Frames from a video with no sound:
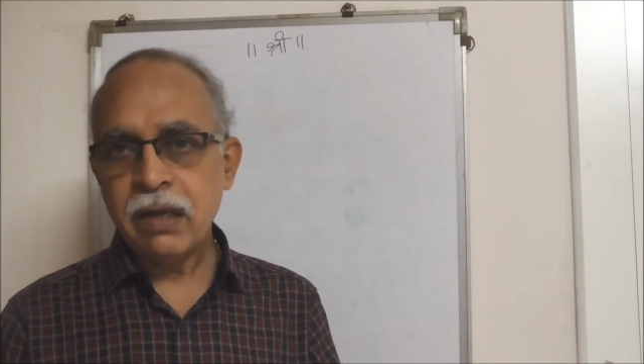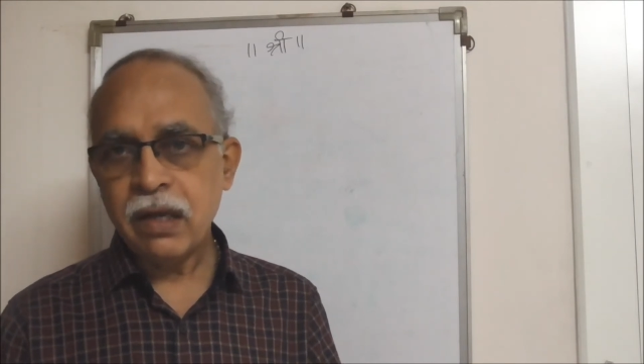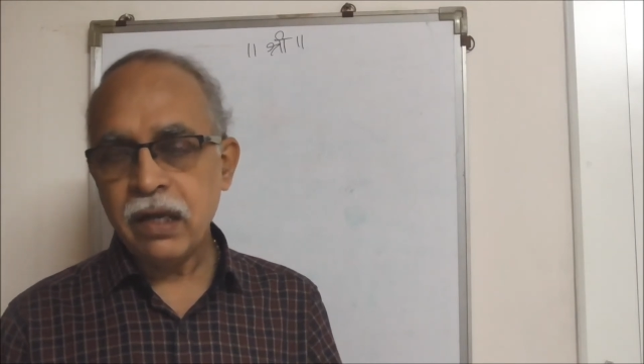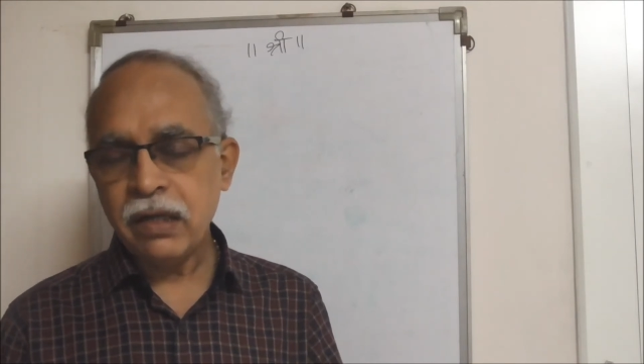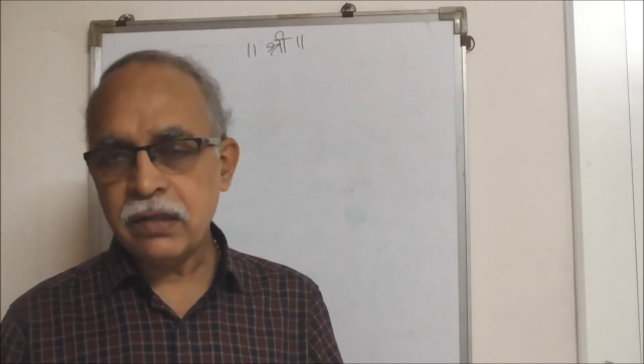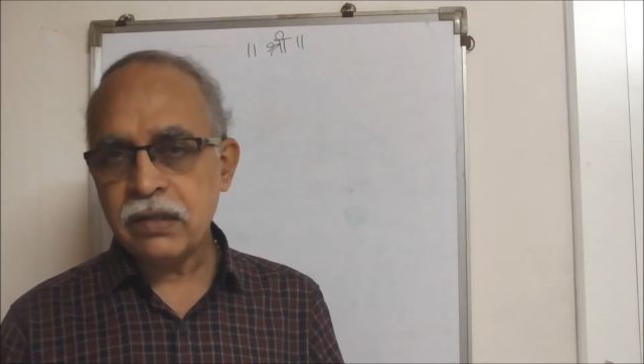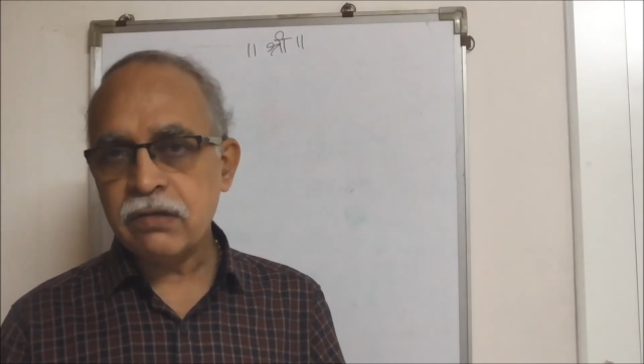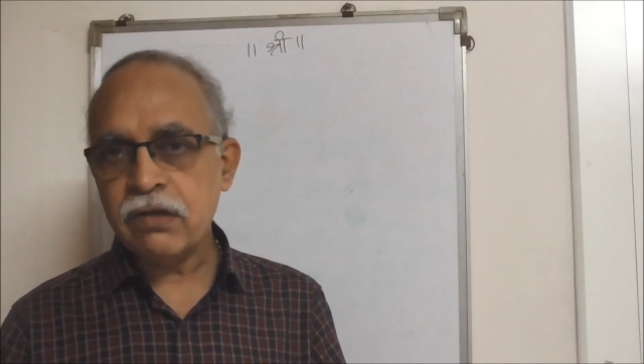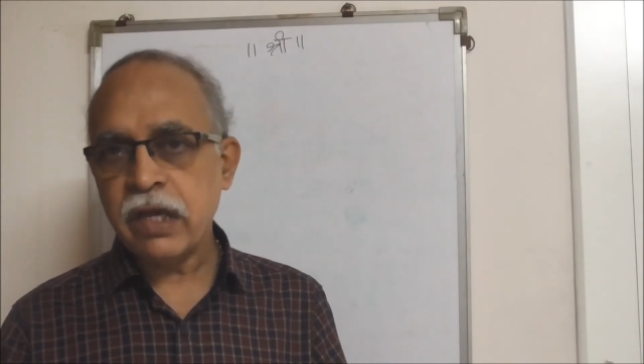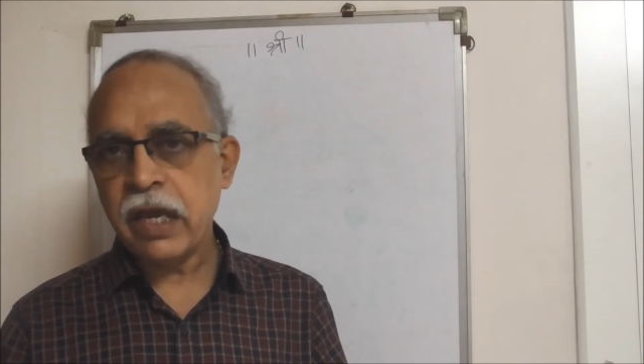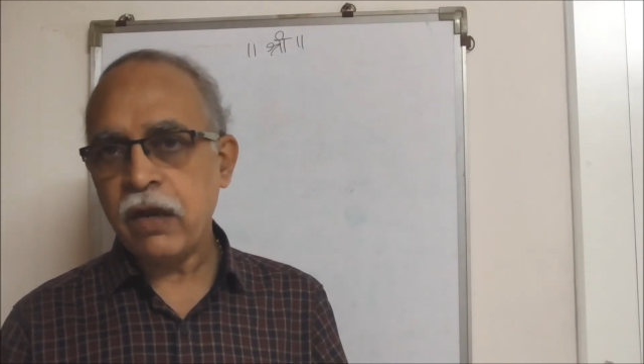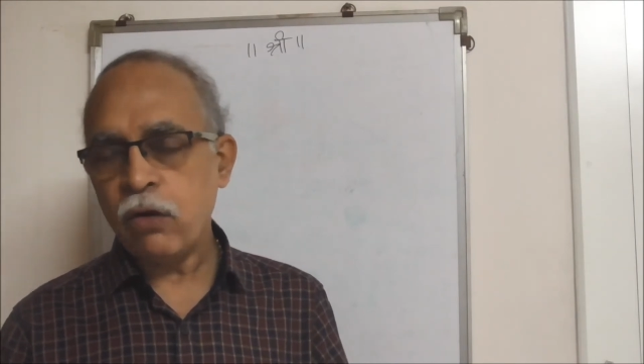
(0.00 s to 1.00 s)
it
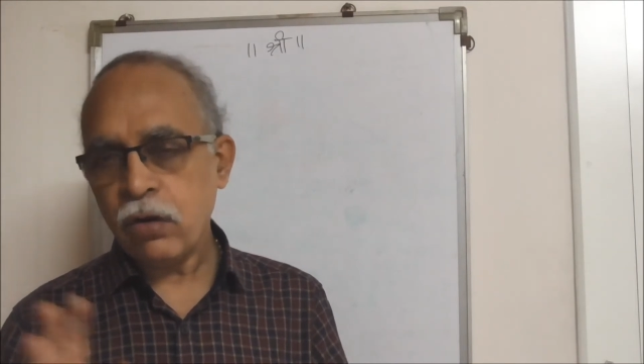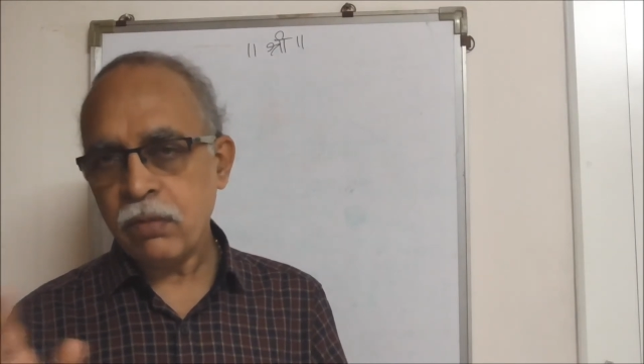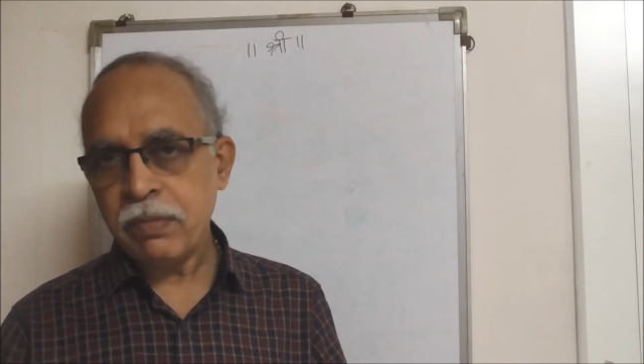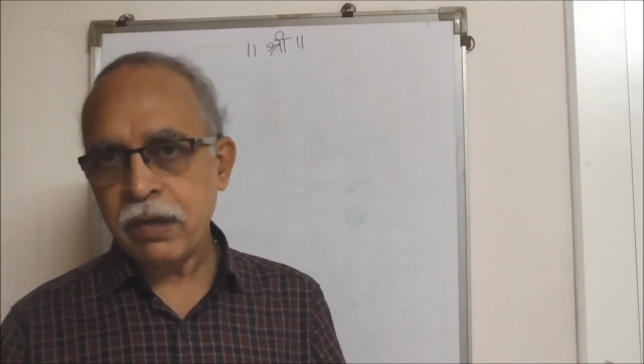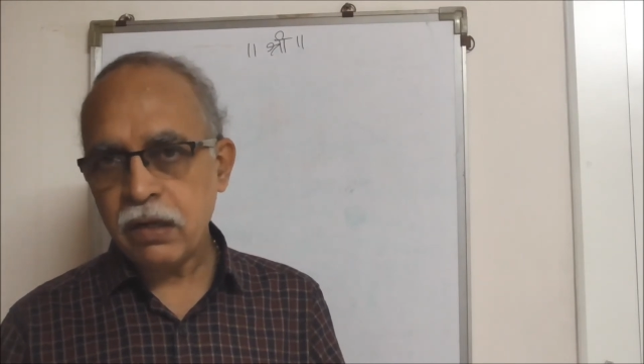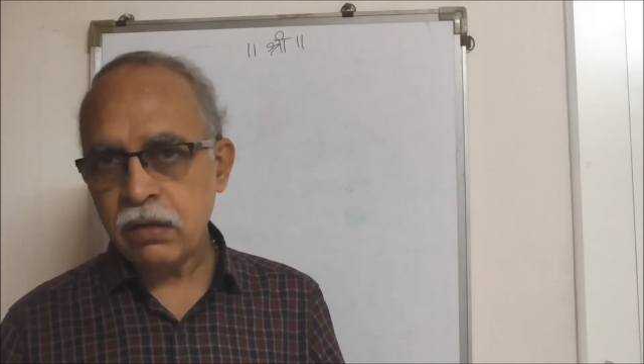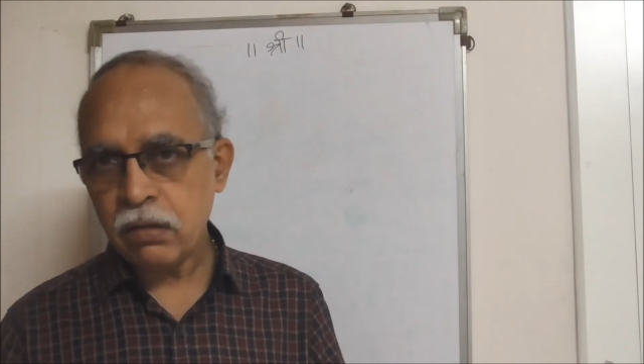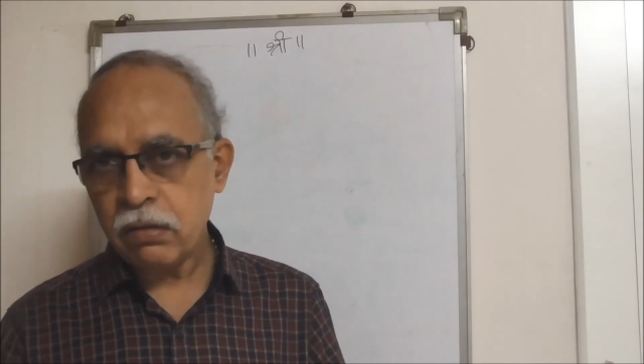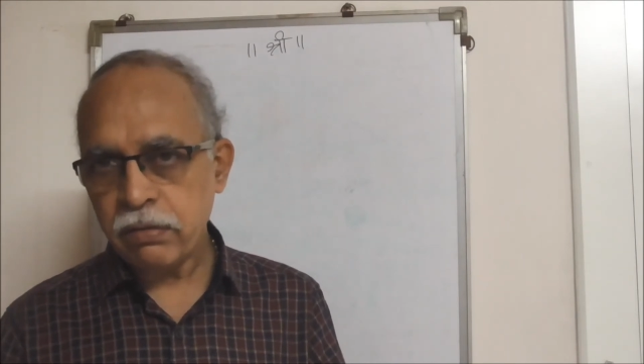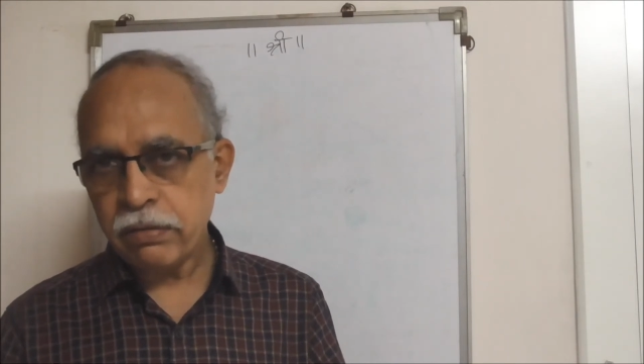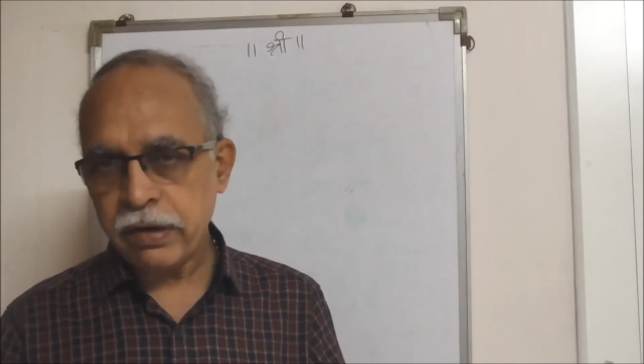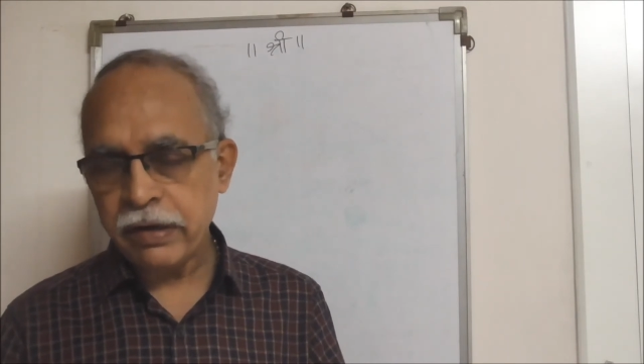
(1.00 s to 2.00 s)
cannot be
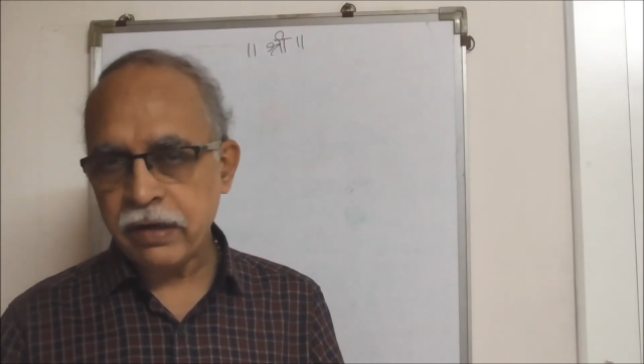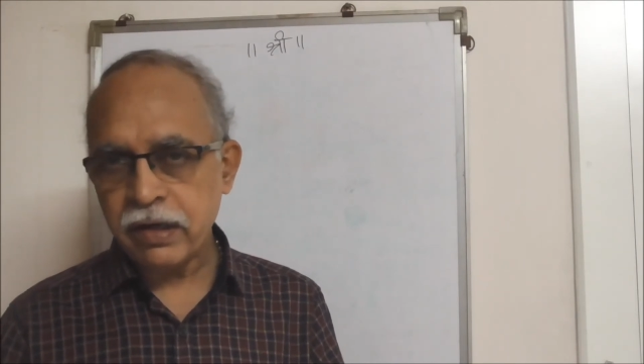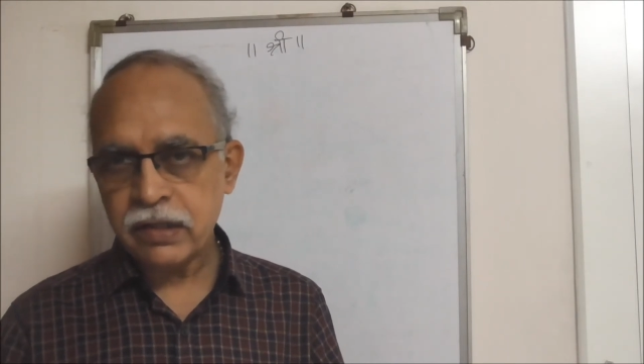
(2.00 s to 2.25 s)
treated